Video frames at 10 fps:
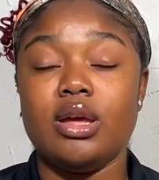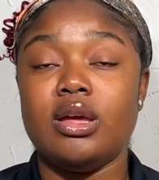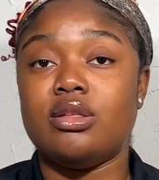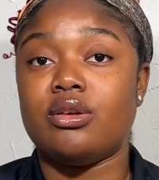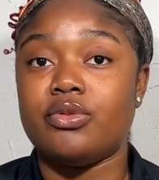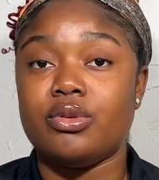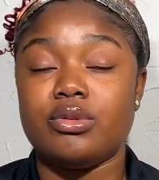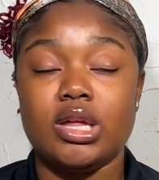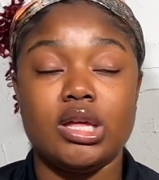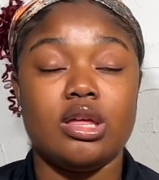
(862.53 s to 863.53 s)
interview,
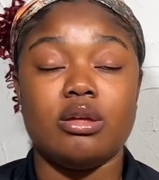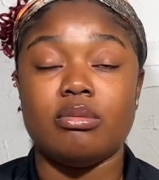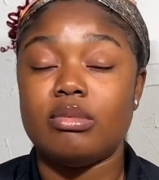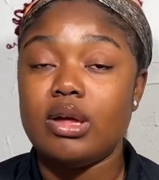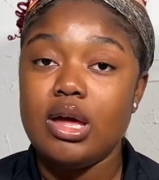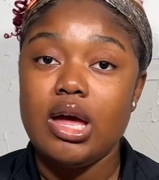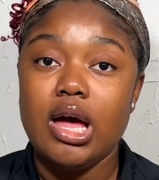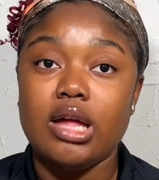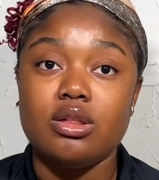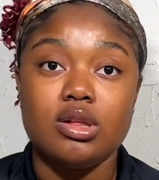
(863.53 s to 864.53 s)
thank him,
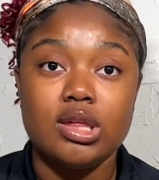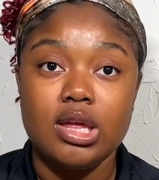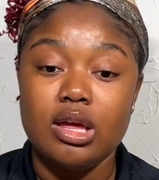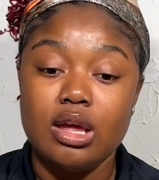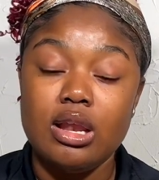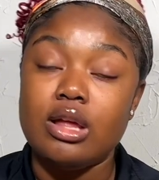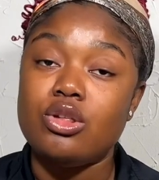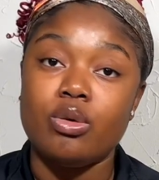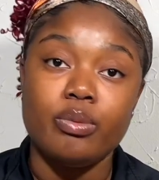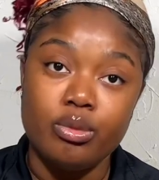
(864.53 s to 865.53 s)
and just say,
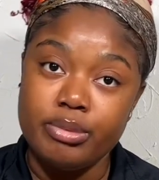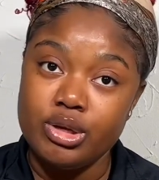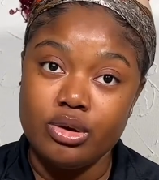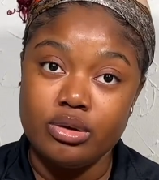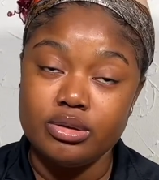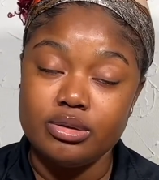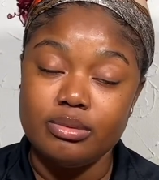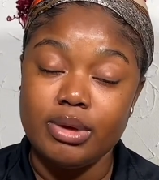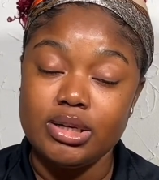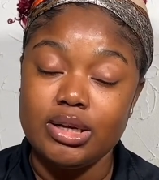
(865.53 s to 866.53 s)
let your will be done,
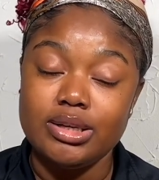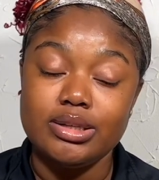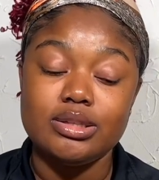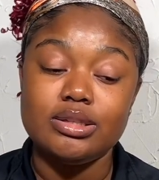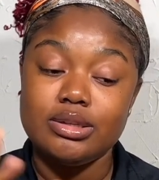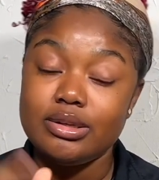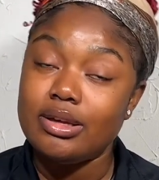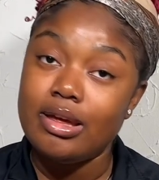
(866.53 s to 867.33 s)
my darlings.